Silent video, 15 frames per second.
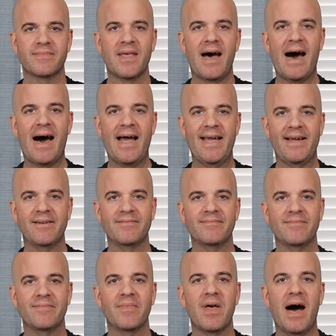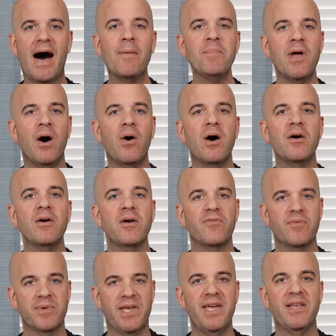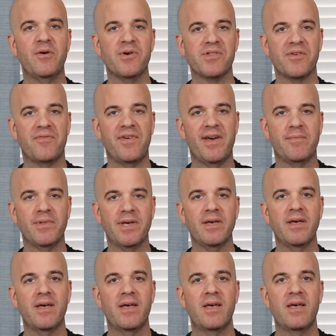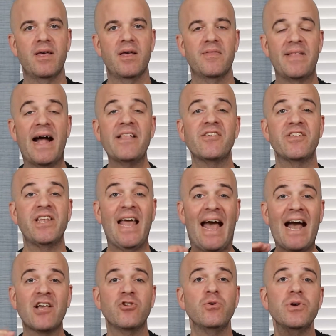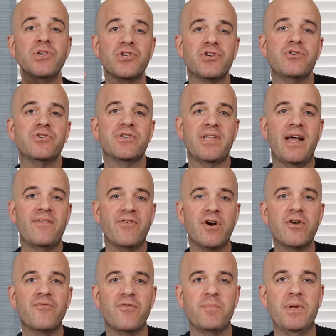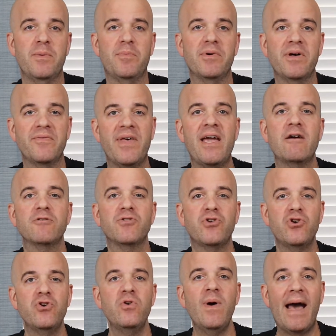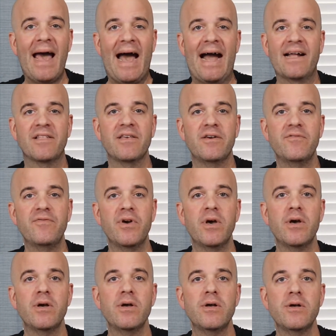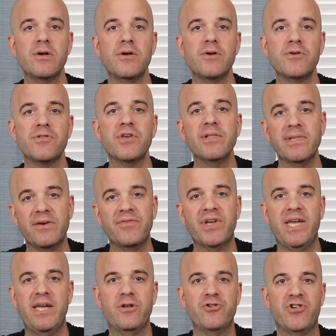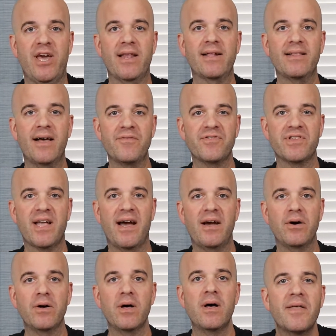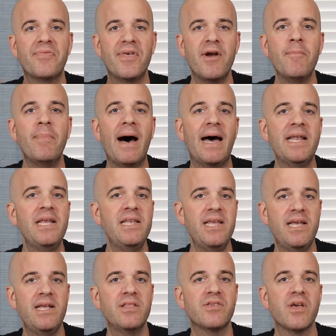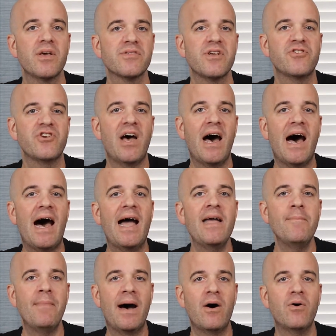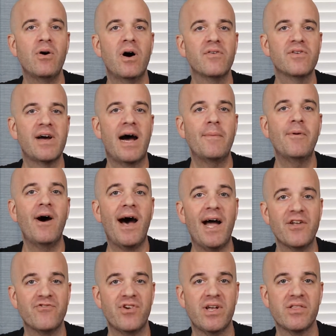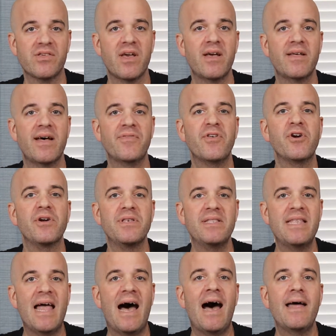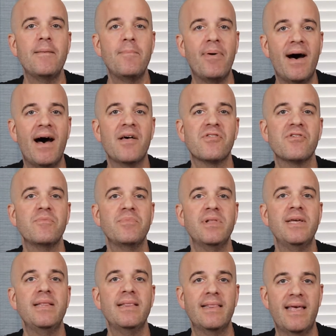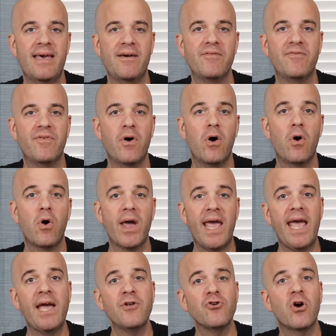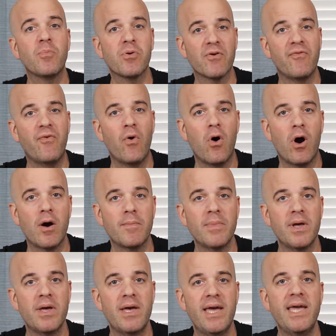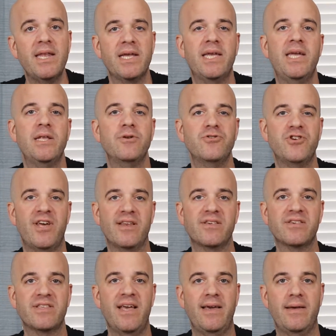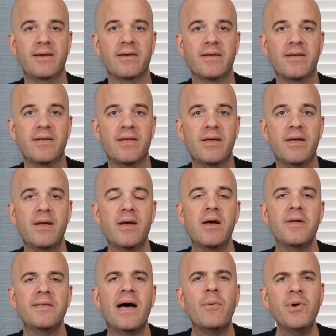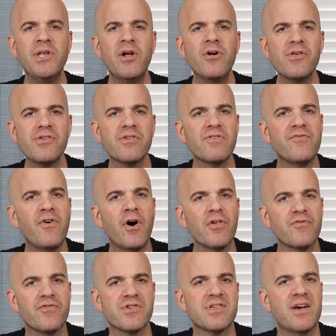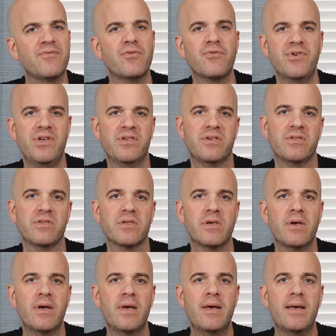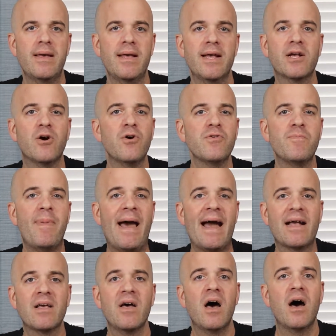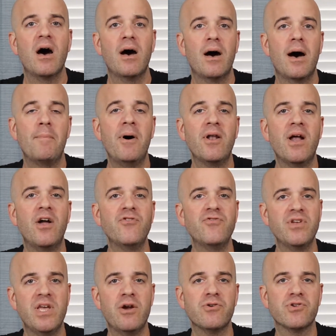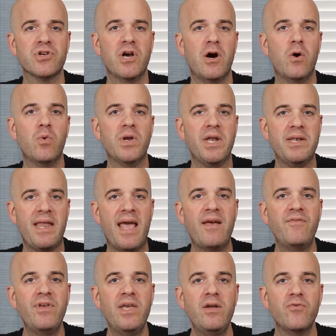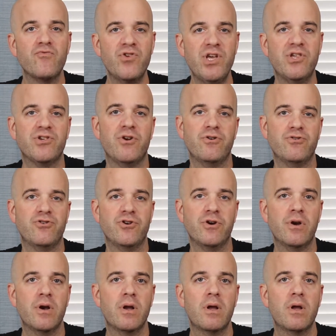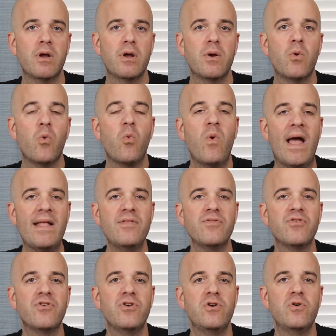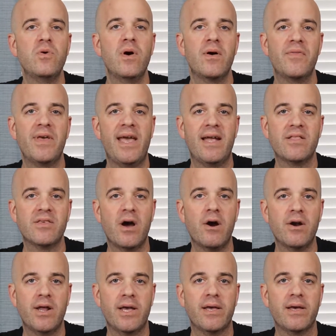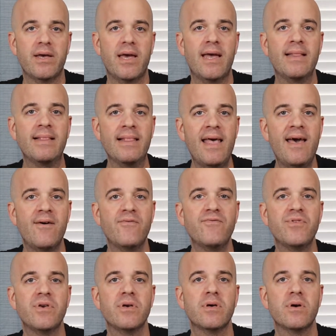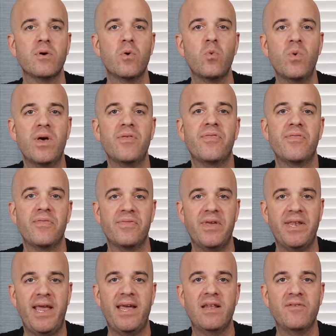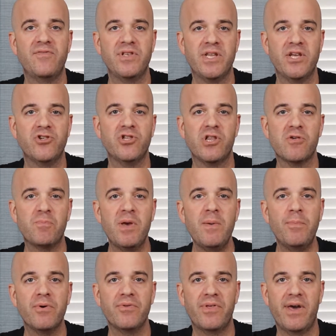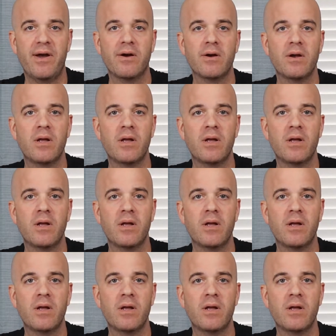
Hi, I'm Noah from Keto as a Family. That's an actual excuse that I've heard from people, that they are too active to live a ketogenic lifestyle, that their body needs such a high amount of carbohydrates that they could not possibly live and or perform in a ketogenic state. Now we know this is false for several reasons. It goes back about 100 years ago when a Navy researcher went to the Antarctic and lived with the native indigenous people there.